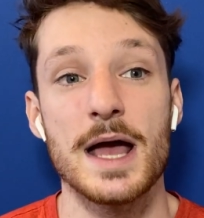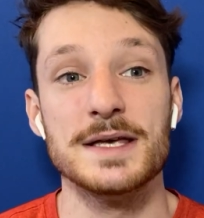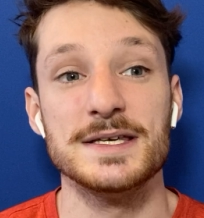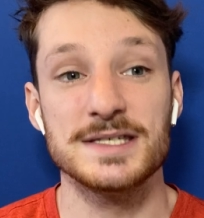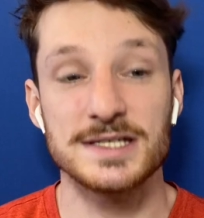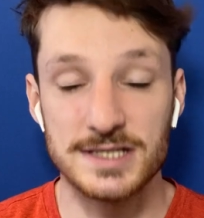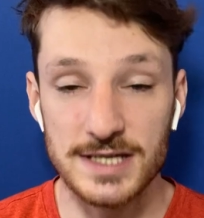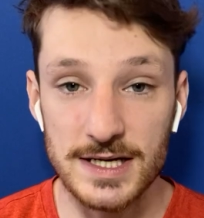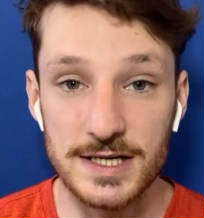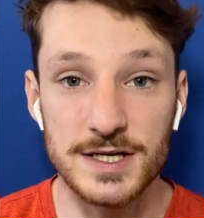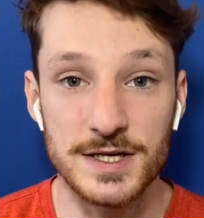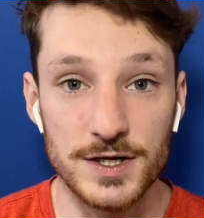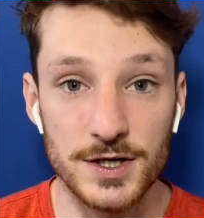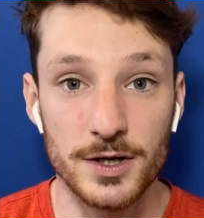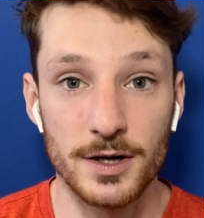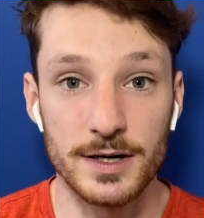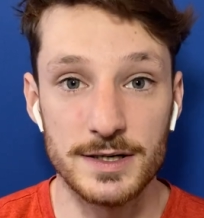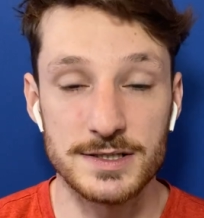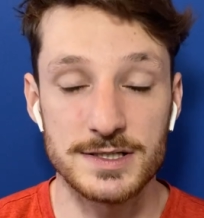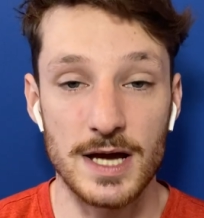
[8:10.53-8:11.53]
sit
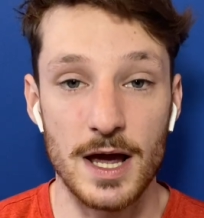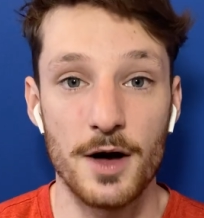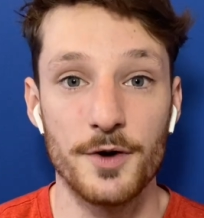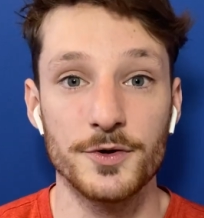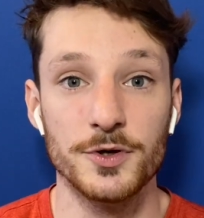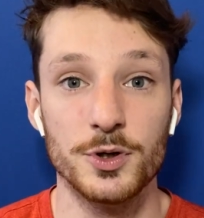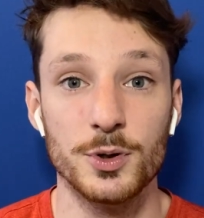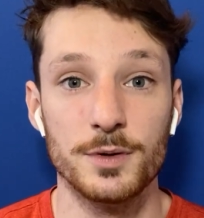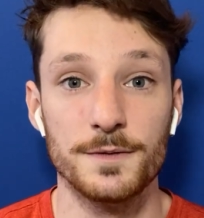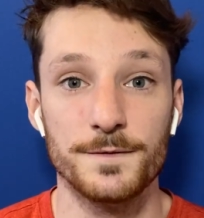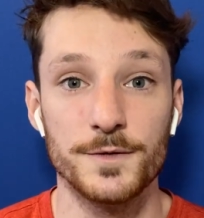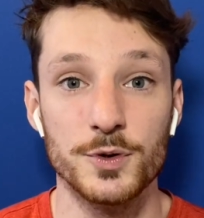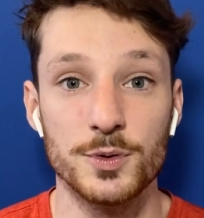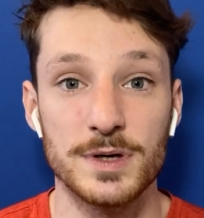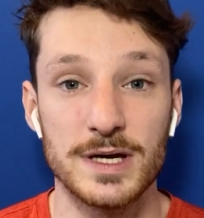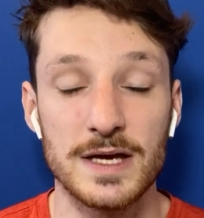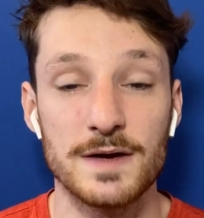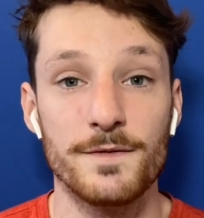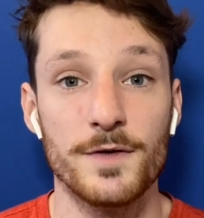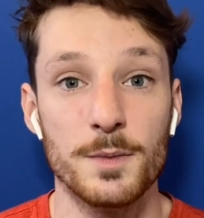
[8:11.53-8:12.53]
here and tell you if you
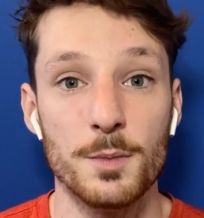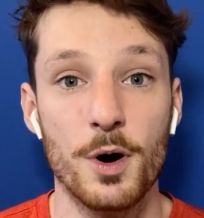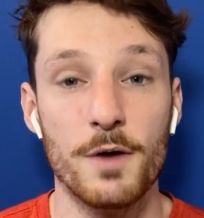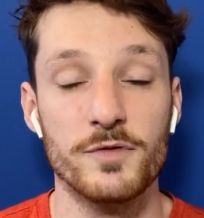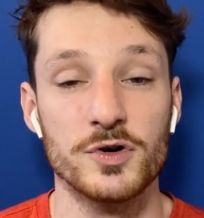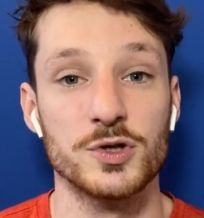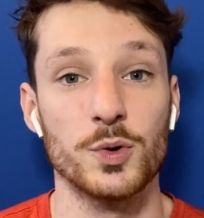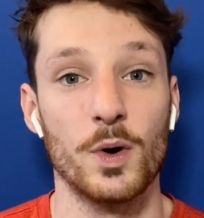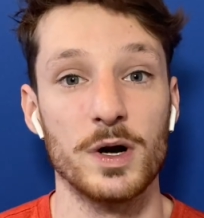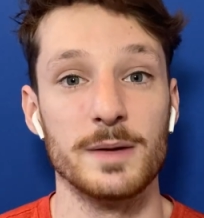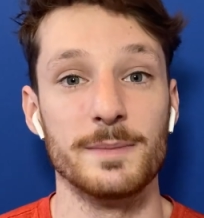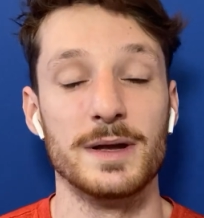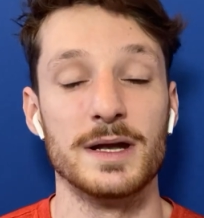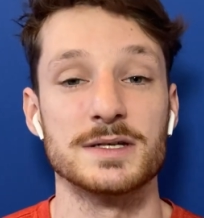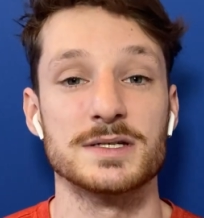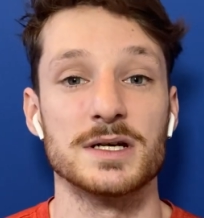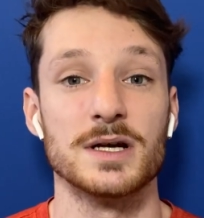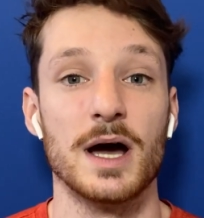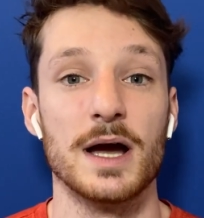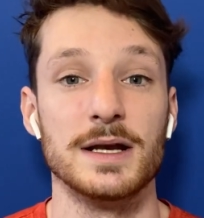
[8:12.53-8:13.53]
give him over 20
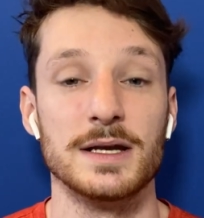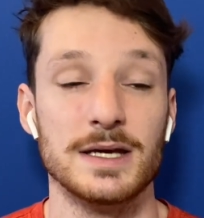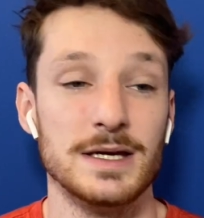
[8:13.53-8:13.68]
minutes a night,